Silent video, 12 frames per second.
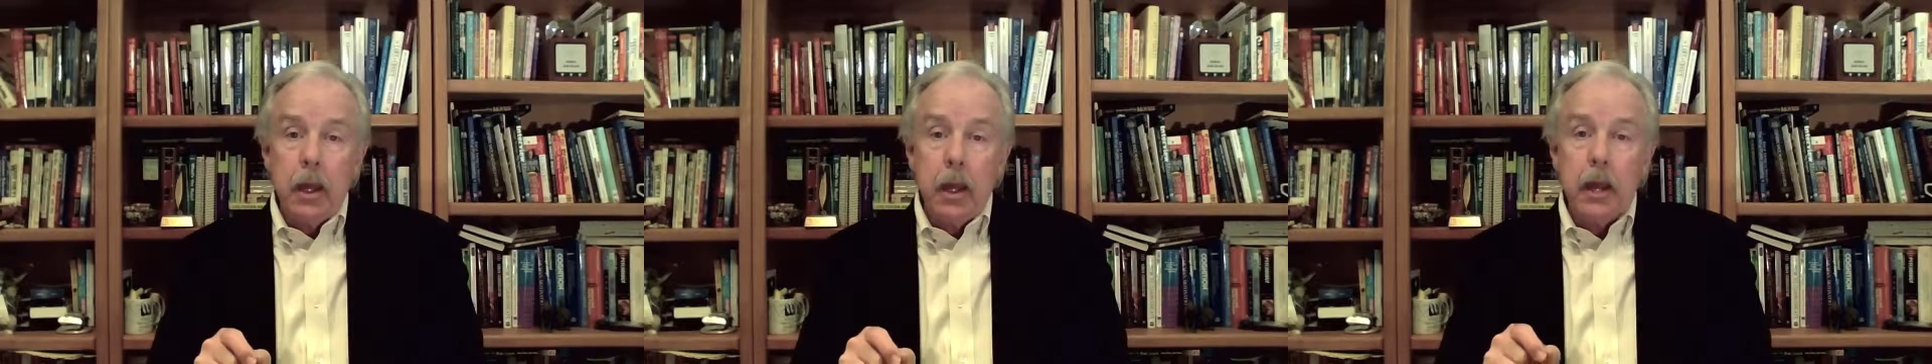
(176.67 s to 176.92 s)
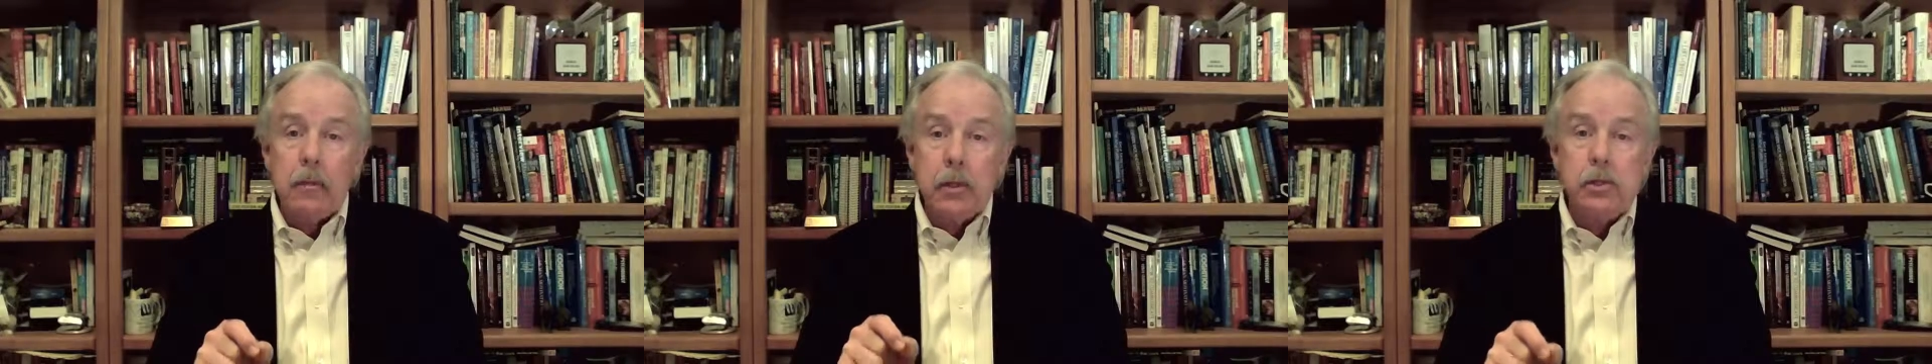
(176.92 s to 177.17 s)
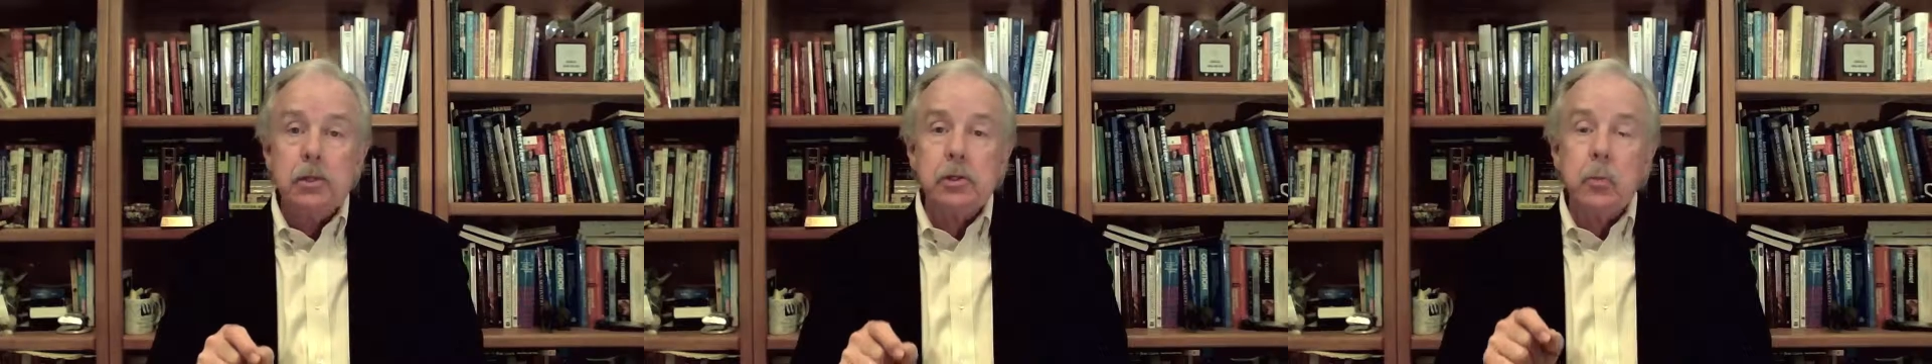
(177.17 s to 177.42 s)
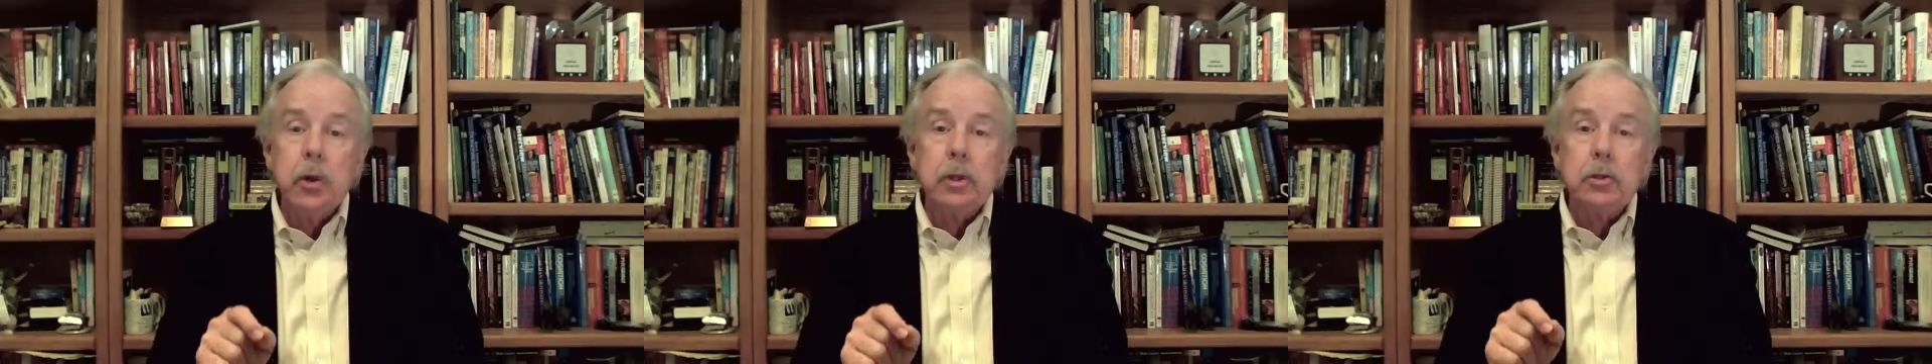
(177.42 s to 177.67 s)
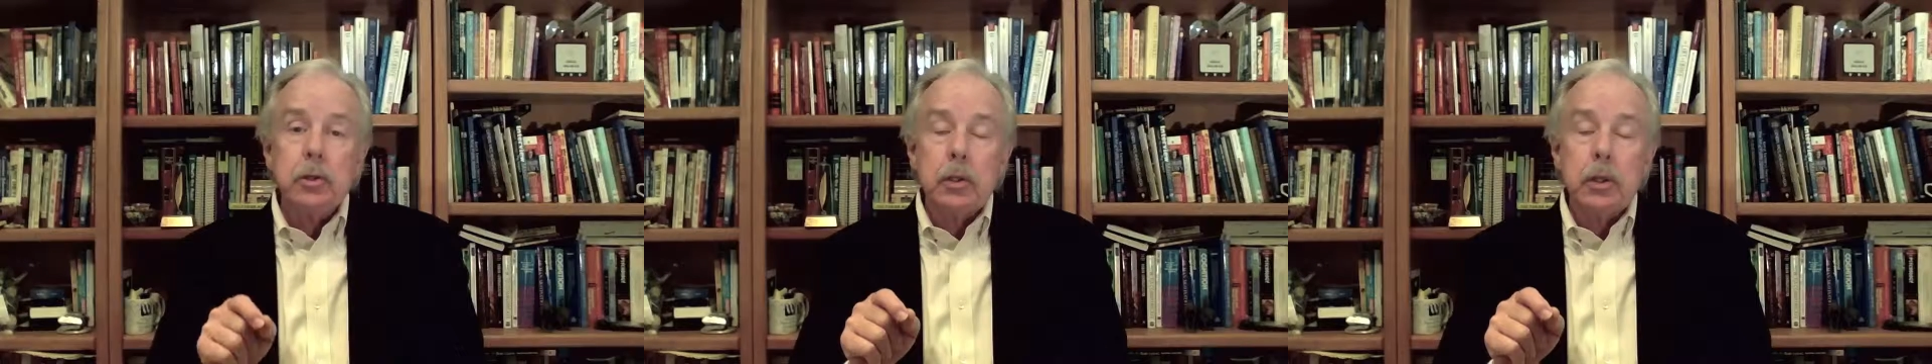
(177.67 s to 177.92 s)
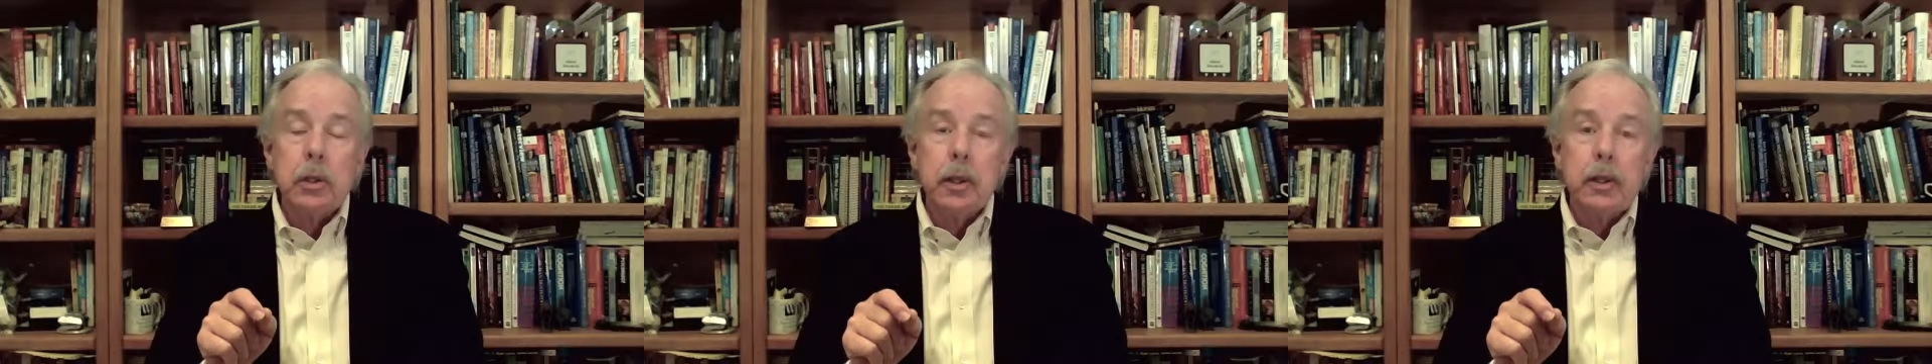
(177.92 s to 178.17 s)
And this is what
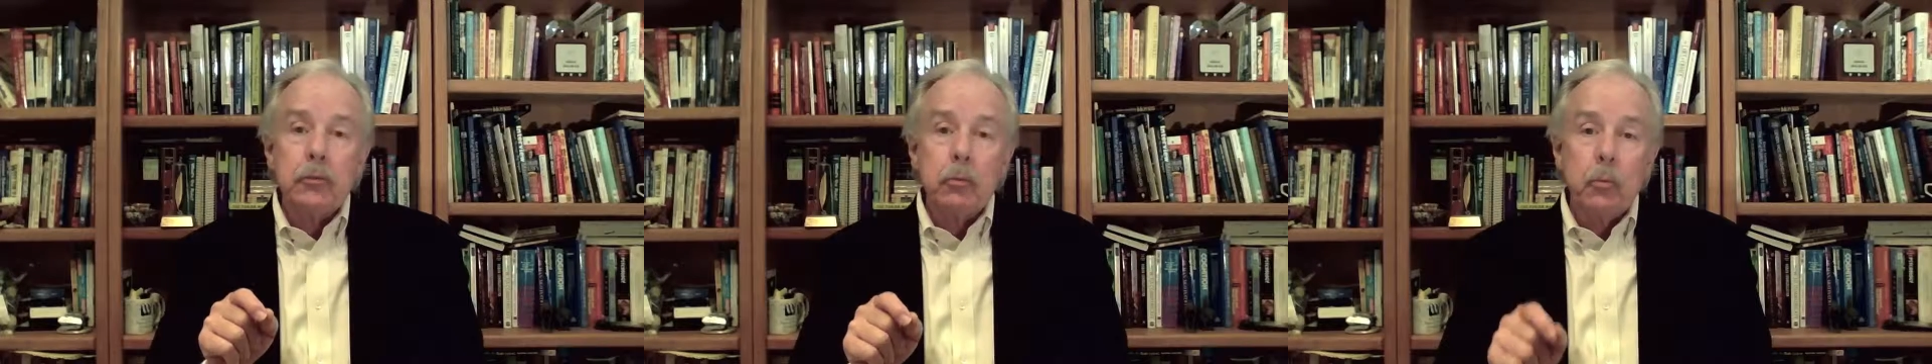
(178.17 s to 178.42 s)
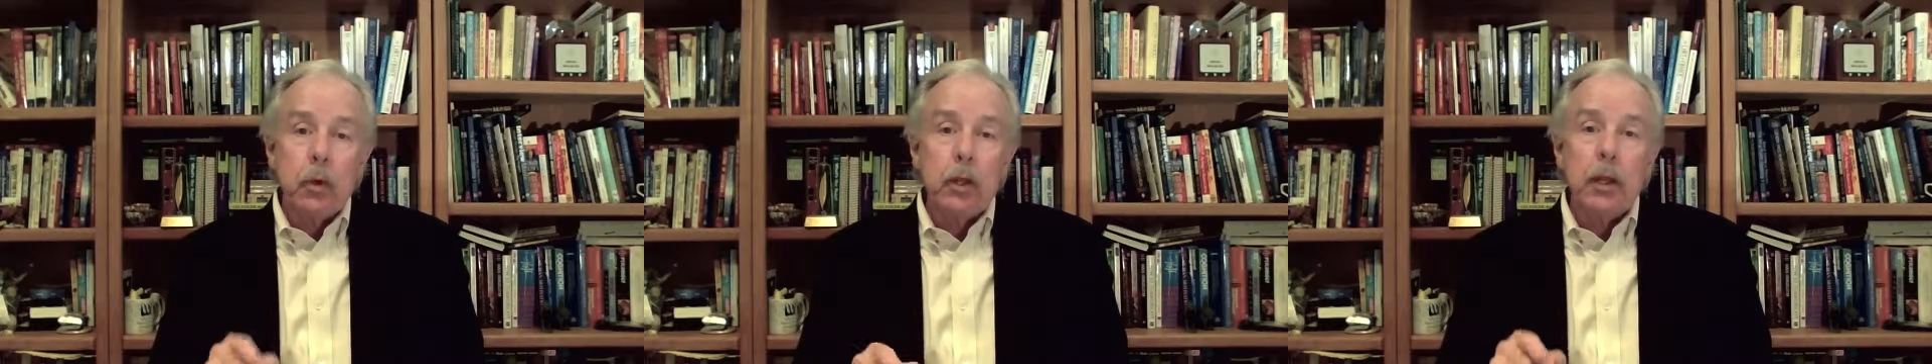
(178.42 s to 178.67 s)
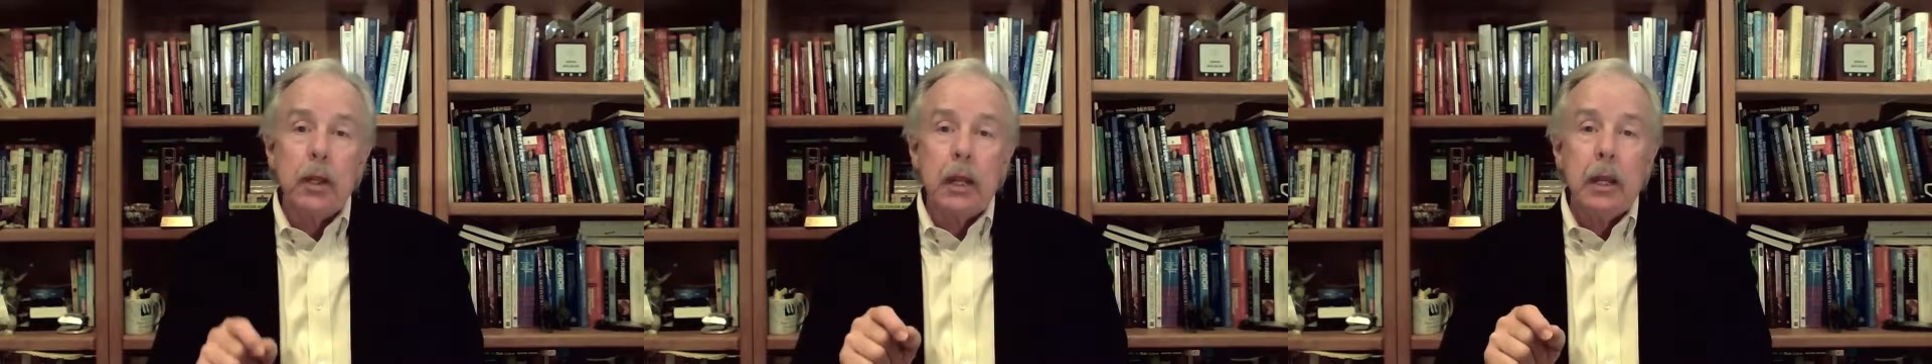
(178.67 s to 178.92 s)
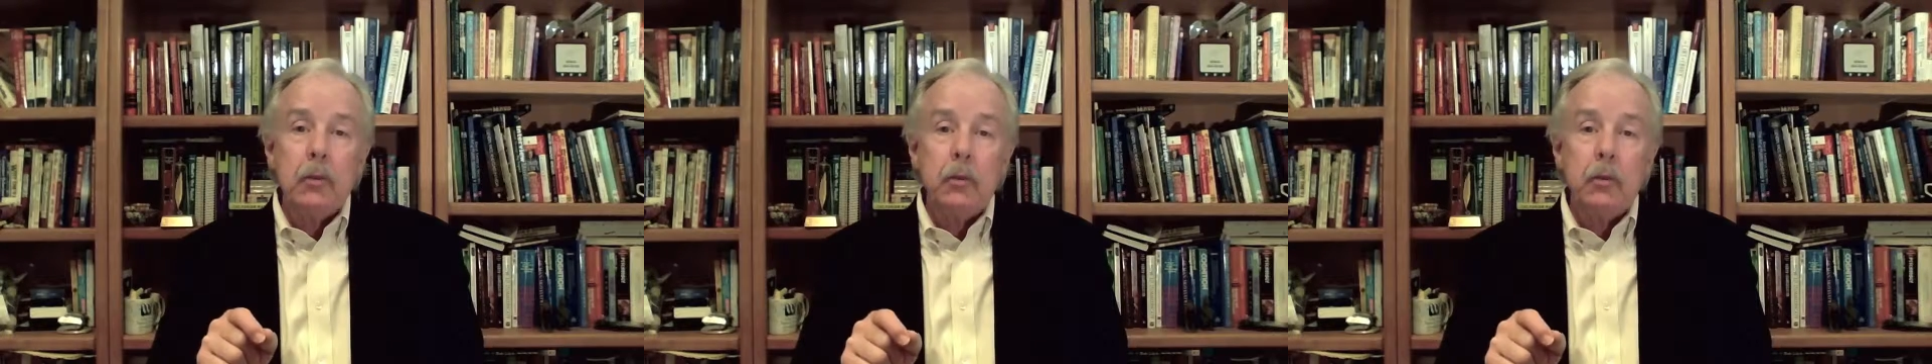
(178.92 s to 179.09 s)
is really